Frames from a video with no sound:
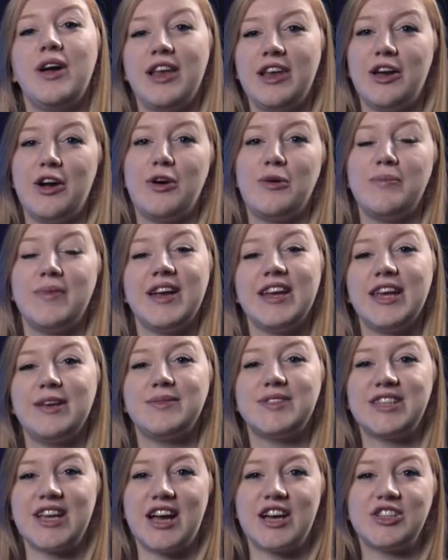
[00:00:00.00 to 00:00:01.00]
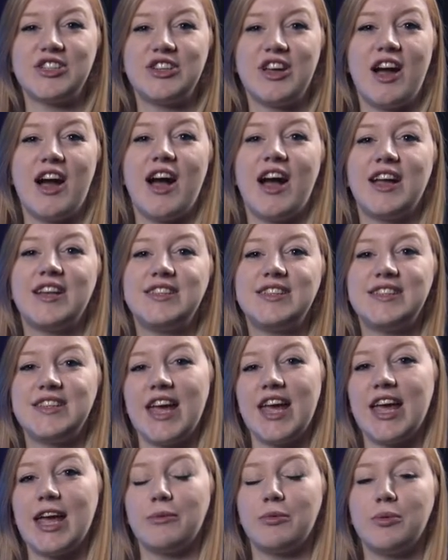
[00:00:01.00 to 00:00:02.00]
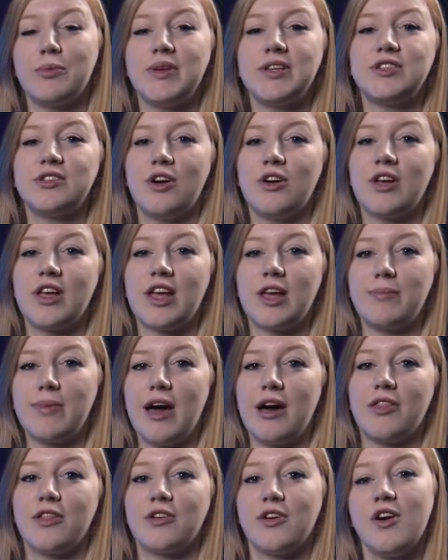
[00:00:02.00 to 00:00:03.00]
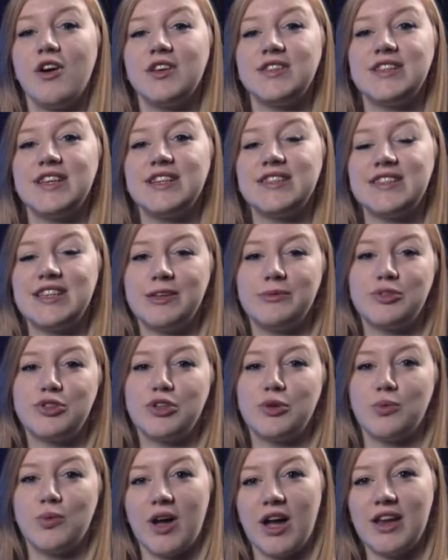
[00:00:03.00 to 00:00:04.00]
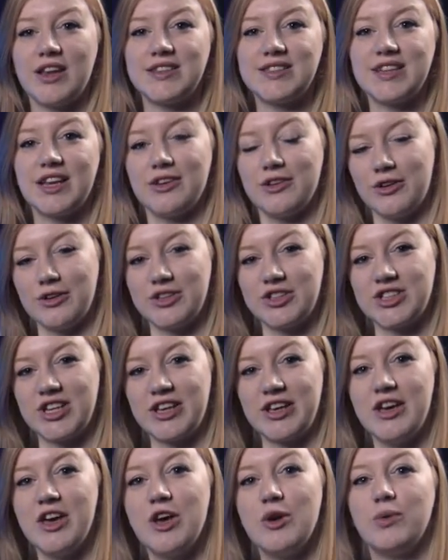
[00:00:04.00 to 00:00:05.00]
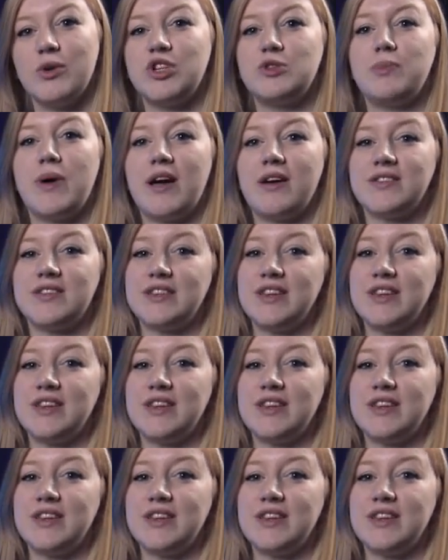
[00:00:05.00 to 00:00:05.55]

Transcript: hello, my name's Tashnarr and today I'm going to be talking about the Corsair Slipstream Wireless technology which powers